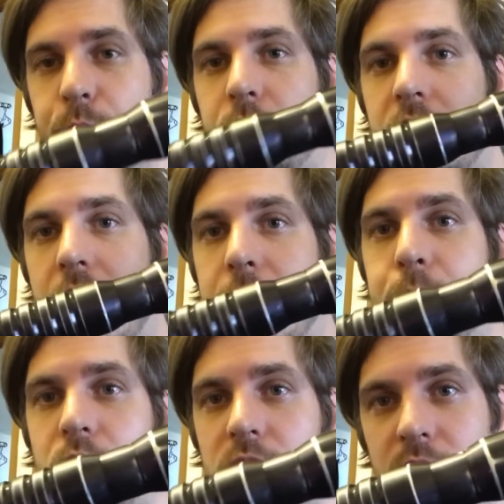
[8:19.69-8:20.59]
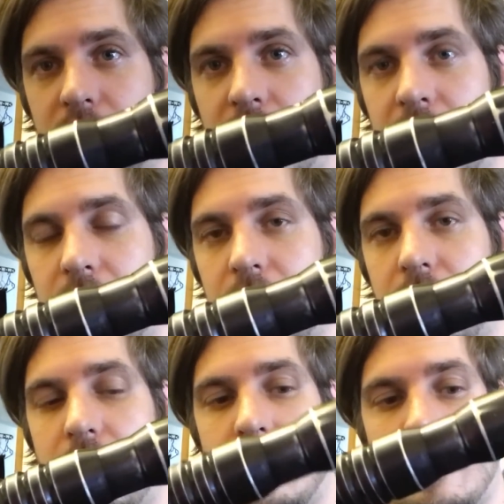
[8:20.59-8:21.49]
but I personally think
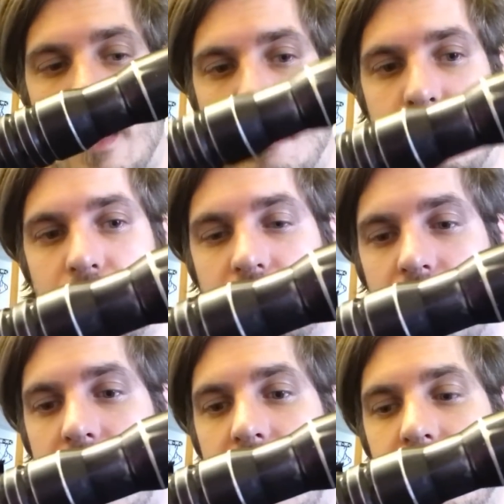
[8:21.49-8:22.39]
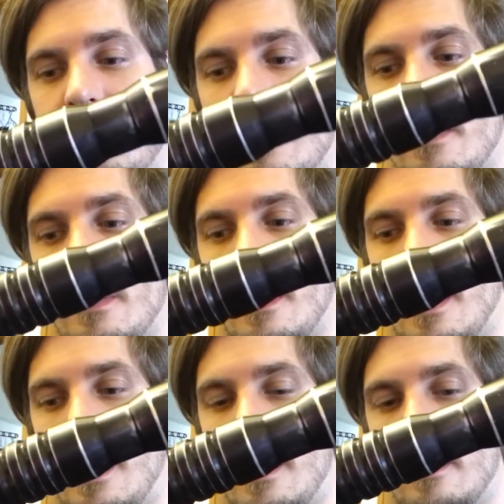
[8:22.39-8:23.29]
the Emerald driver
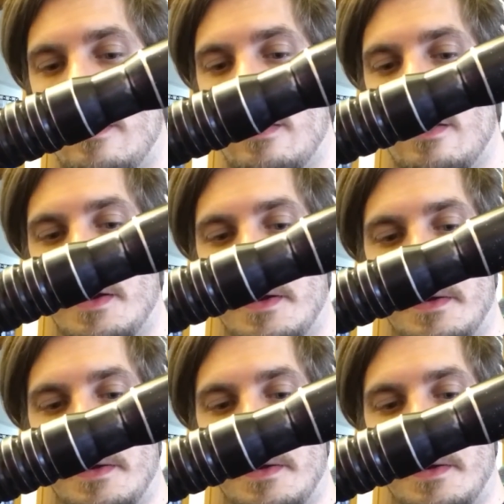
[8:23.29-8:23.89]
and the